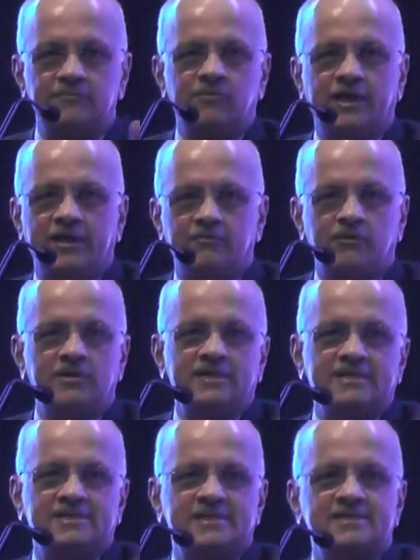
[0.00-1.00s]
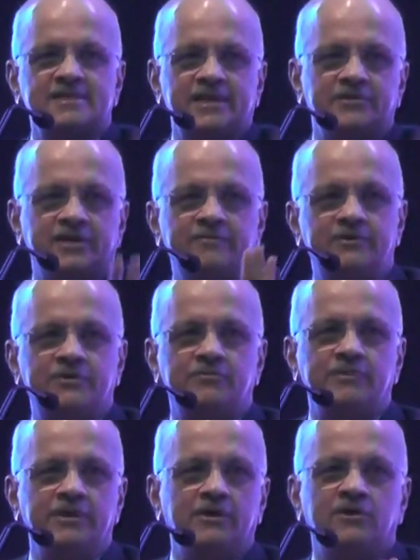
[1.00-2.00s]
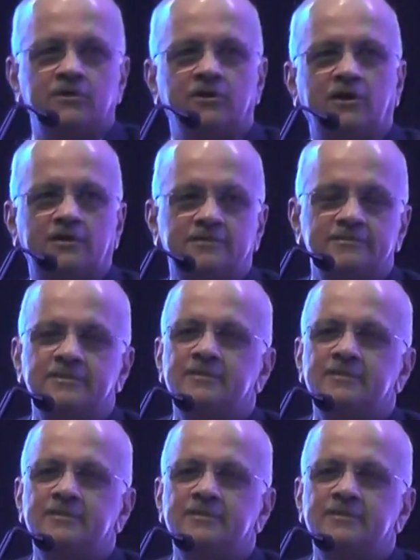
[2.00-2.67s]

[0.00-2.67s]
What I want is this, can you give it to me or not?